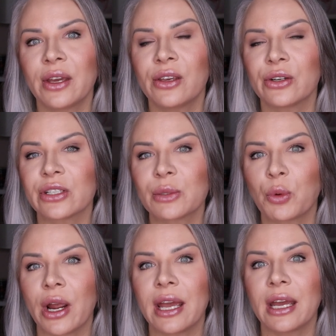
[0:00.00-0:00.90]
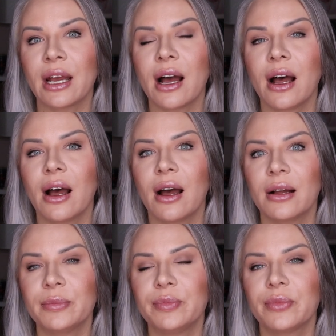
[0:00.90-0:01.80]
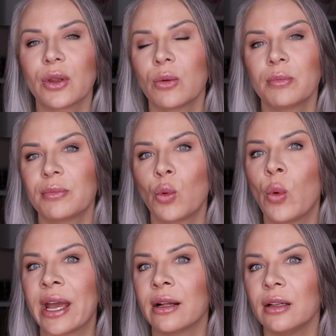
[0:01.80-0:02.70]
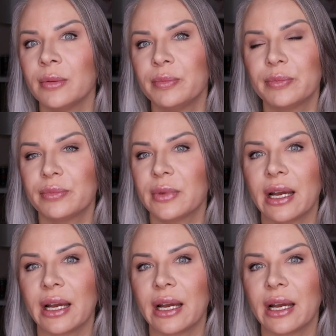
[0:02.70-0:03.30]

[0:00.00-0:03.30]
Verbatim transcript: think you're spraying uh, whale